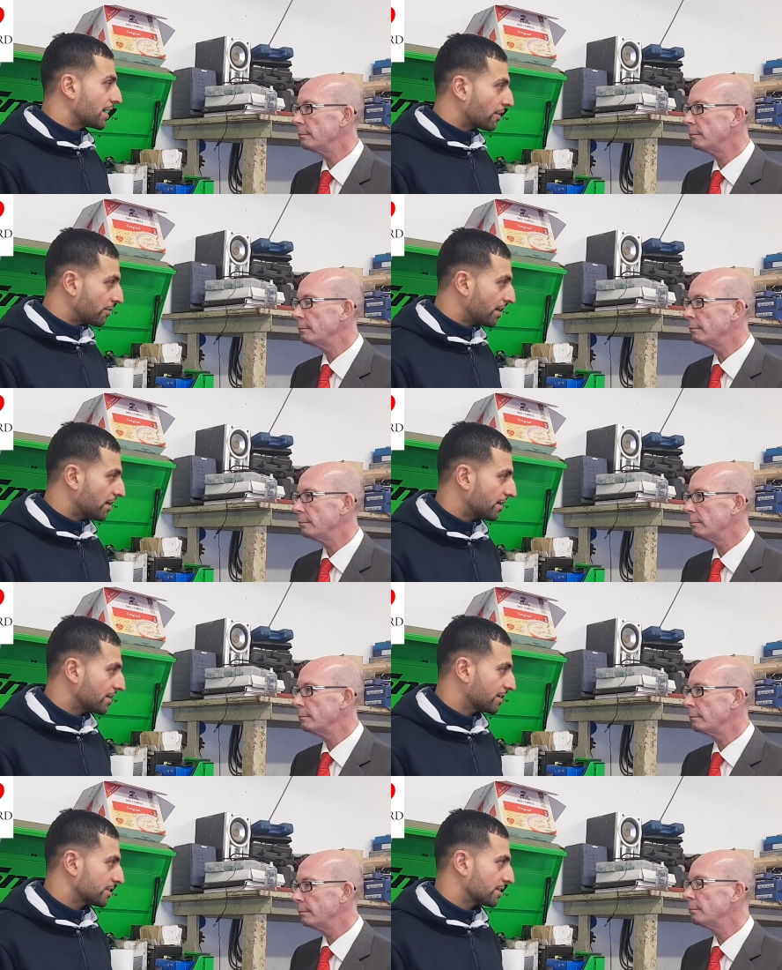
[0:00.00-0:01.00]
Speaker 1: area.
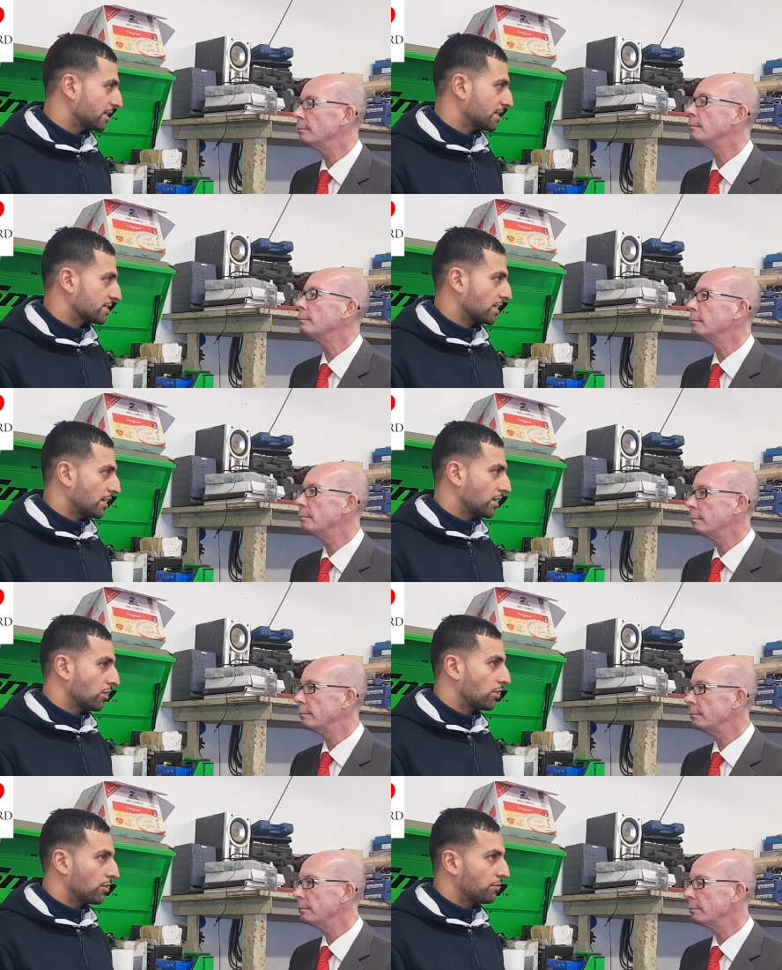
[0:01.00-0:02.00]
There's a
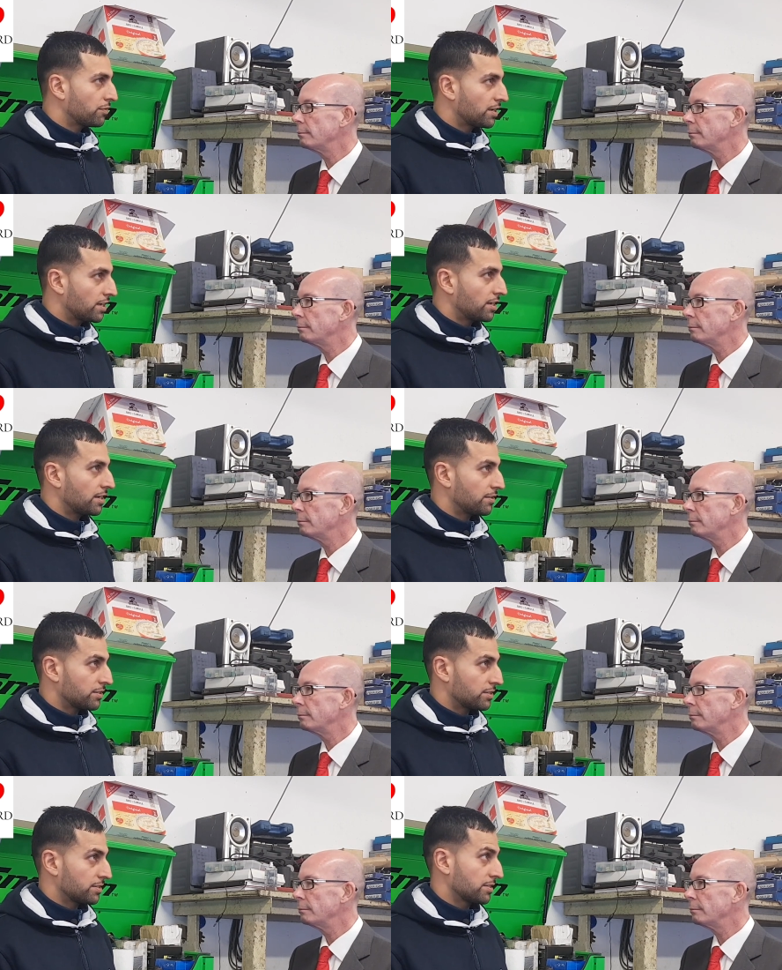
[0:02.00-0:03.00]
lot of uh,
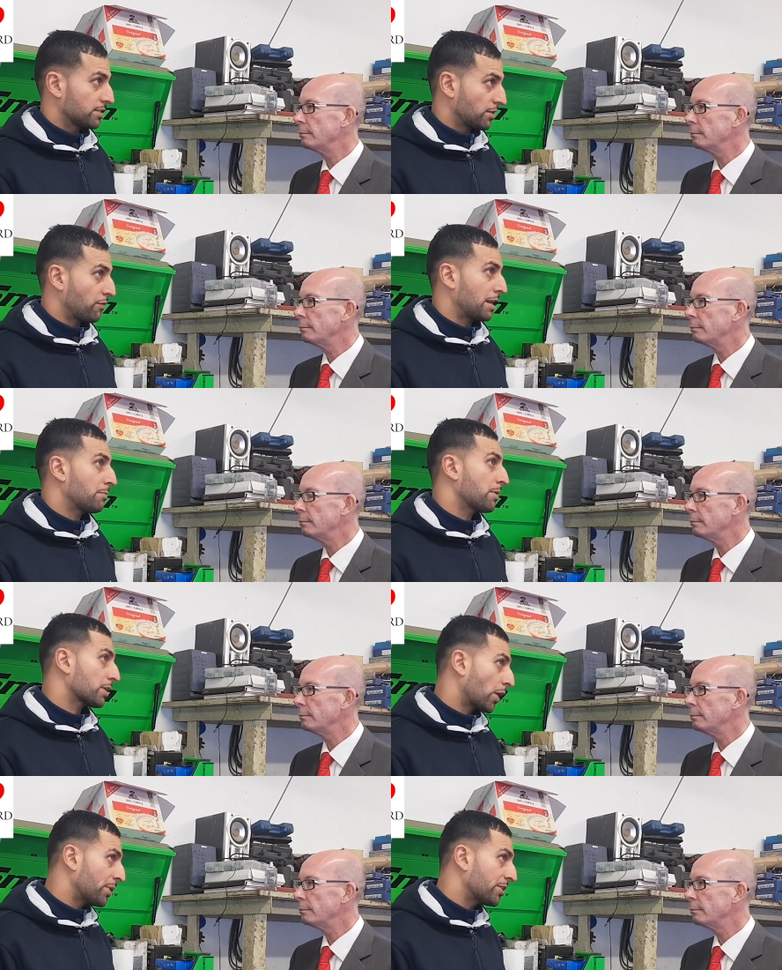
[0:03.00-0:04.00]
development
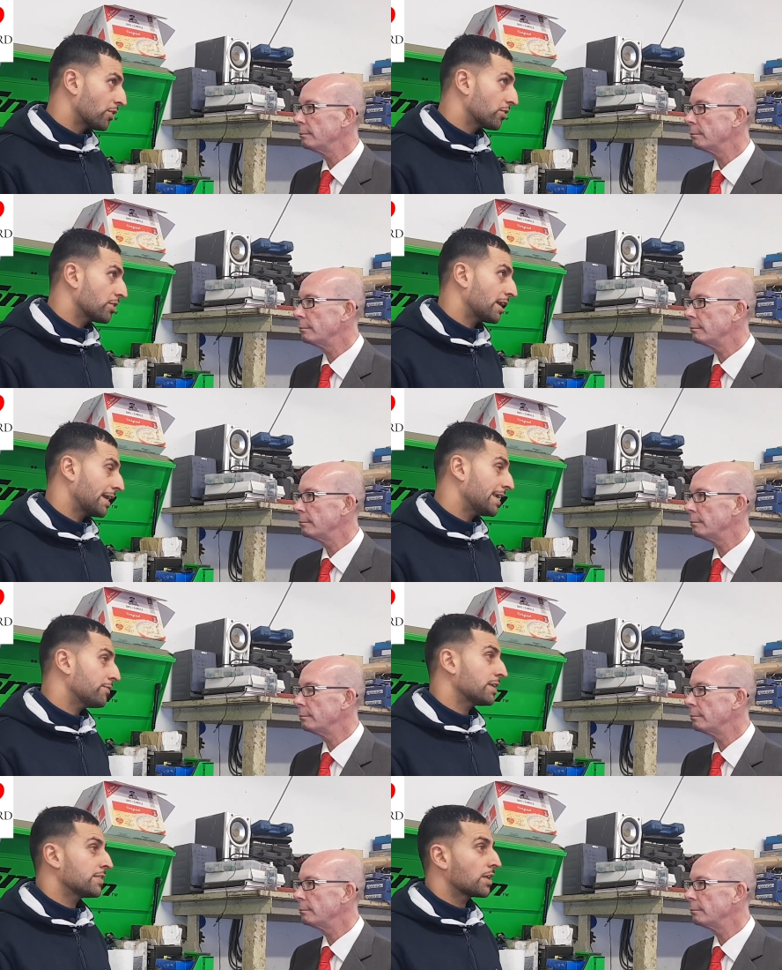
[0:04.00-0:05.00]
going on.
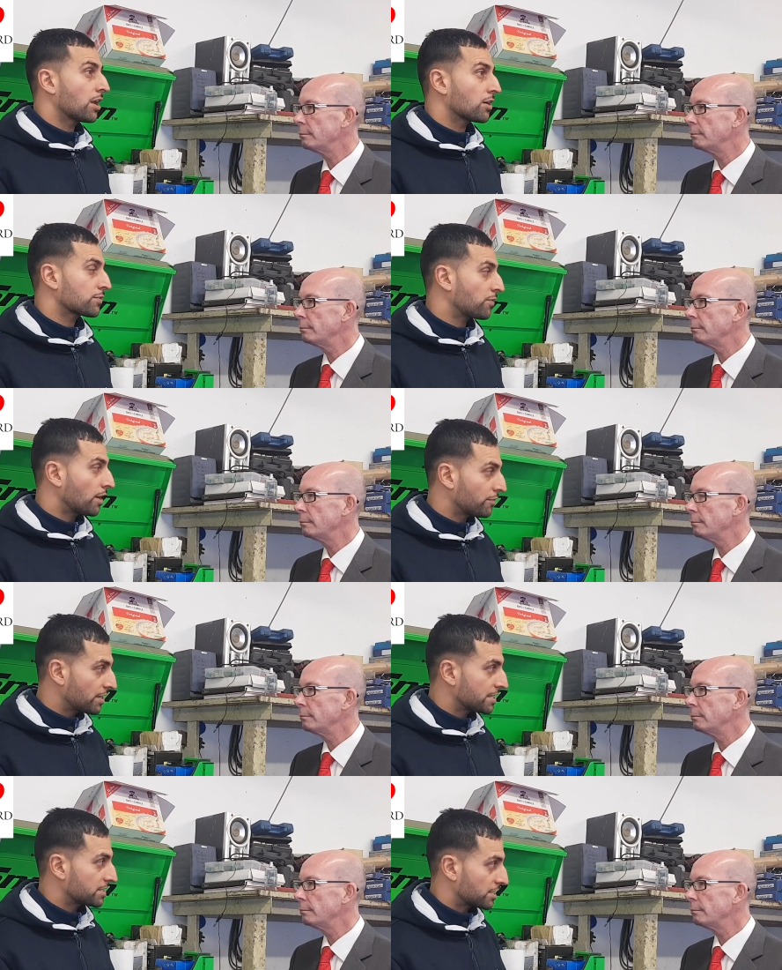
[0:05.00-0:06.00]
Even in the last five
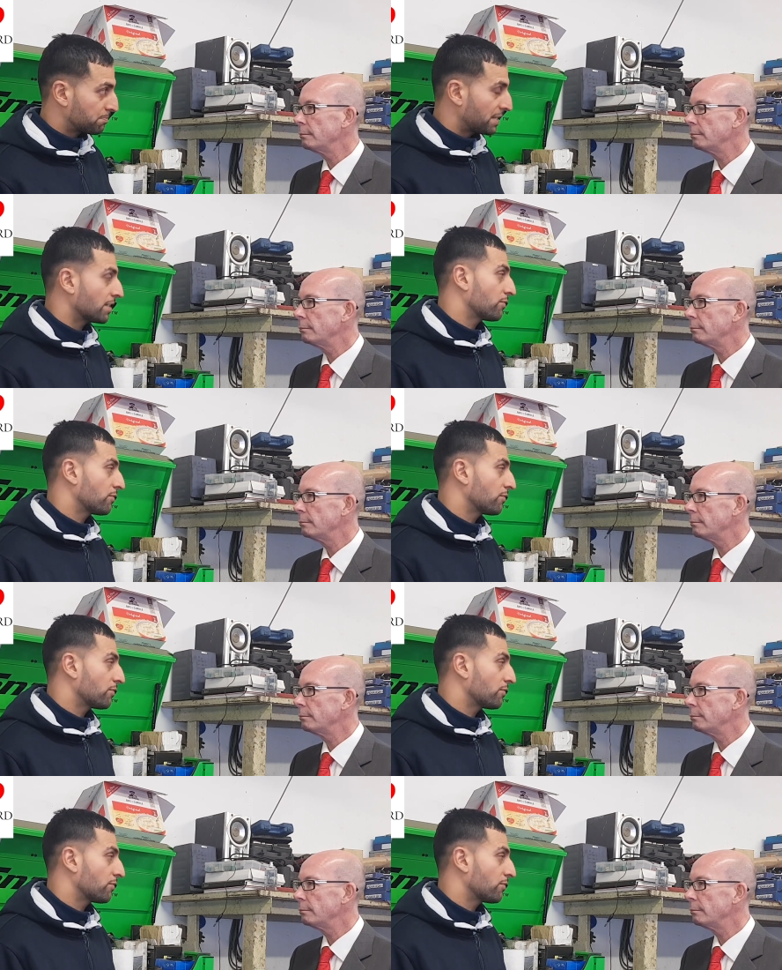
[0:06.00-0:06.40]
years, there's been a